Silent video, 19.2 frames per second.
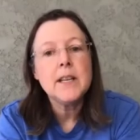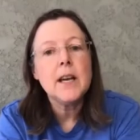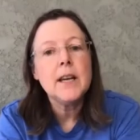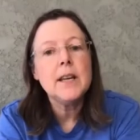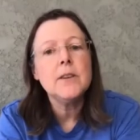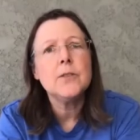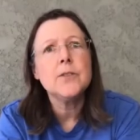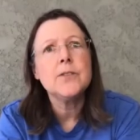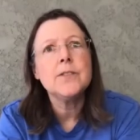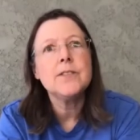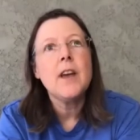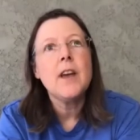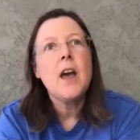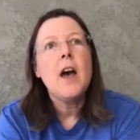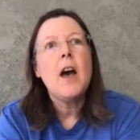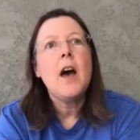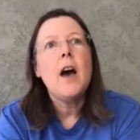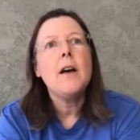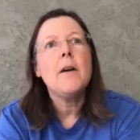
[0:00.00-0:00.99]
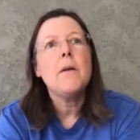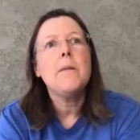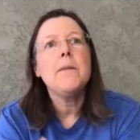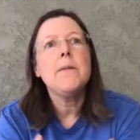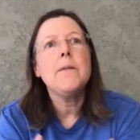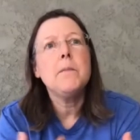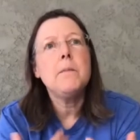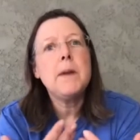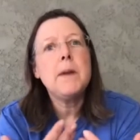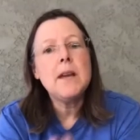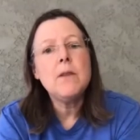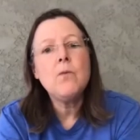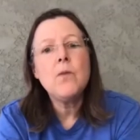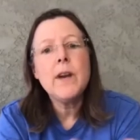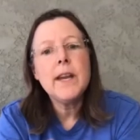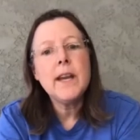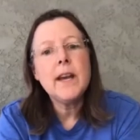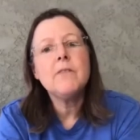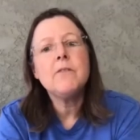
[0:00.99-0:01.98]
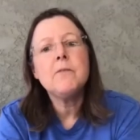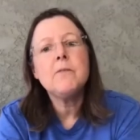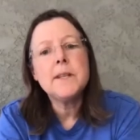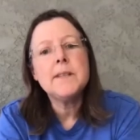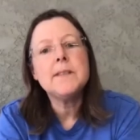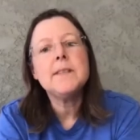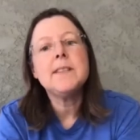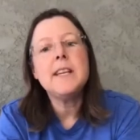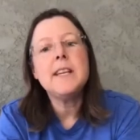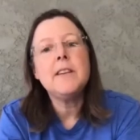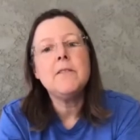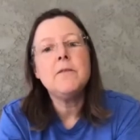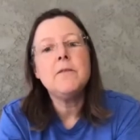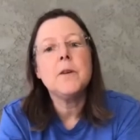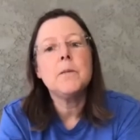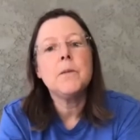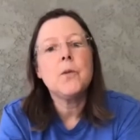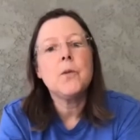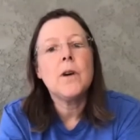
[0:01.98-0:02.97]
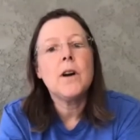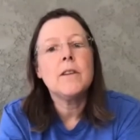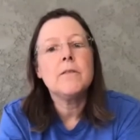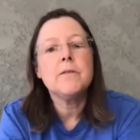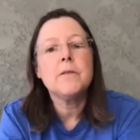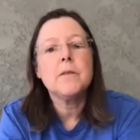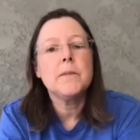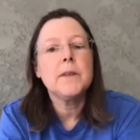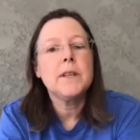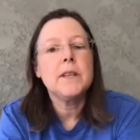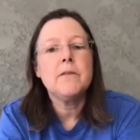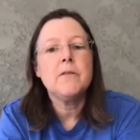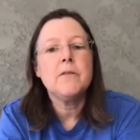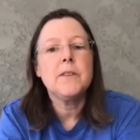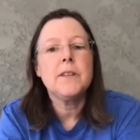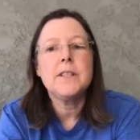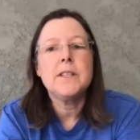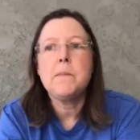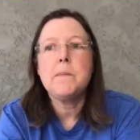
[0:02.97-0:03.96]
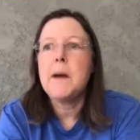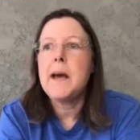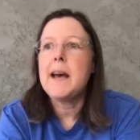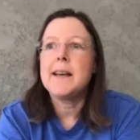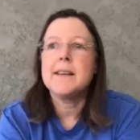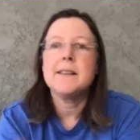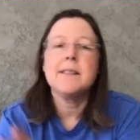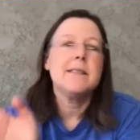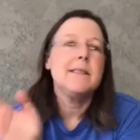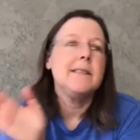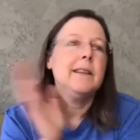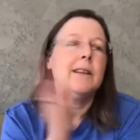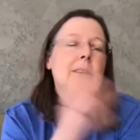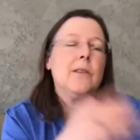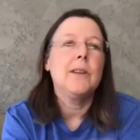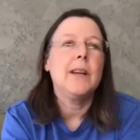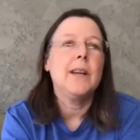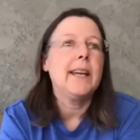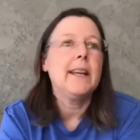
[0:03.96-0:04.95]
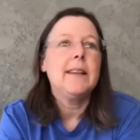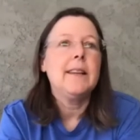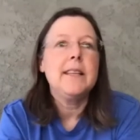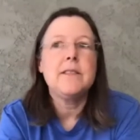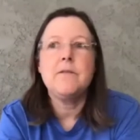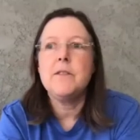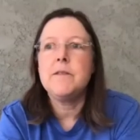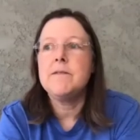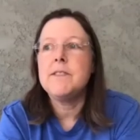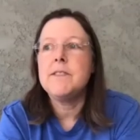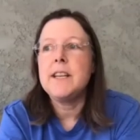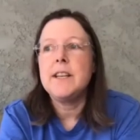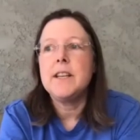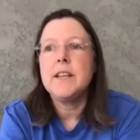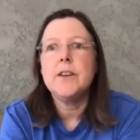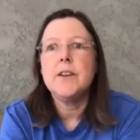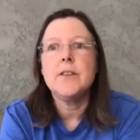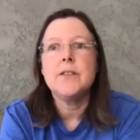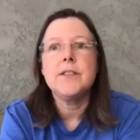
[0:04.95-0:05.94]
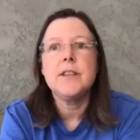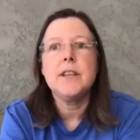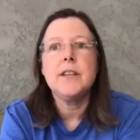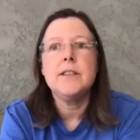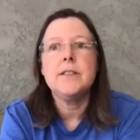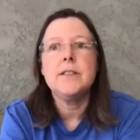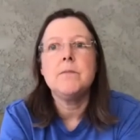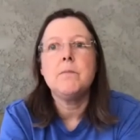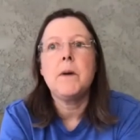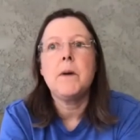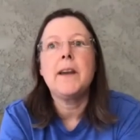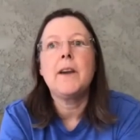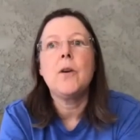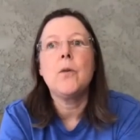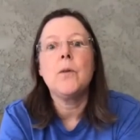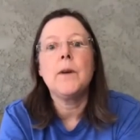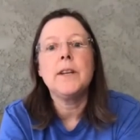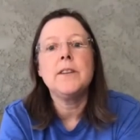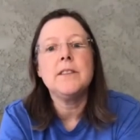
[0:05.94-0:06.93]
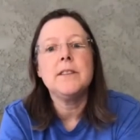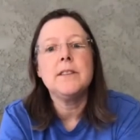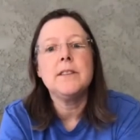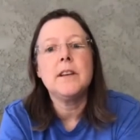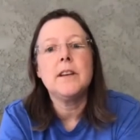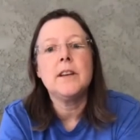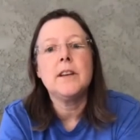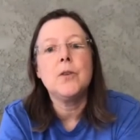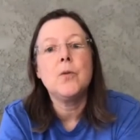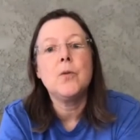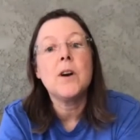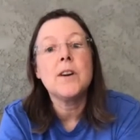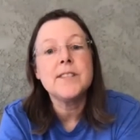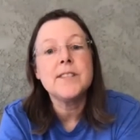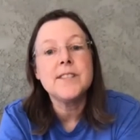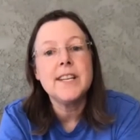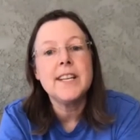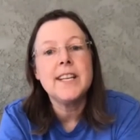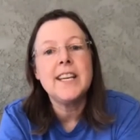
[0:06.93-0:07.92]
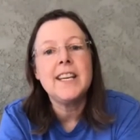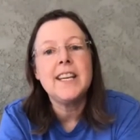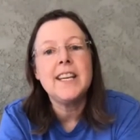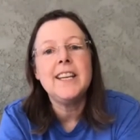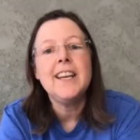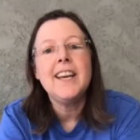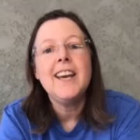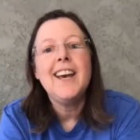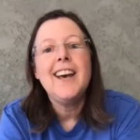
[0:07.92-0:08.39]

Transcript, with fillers: titles, the main way I've been seeing film noir for these past, you know, like at least 15 years is by going to the Noir City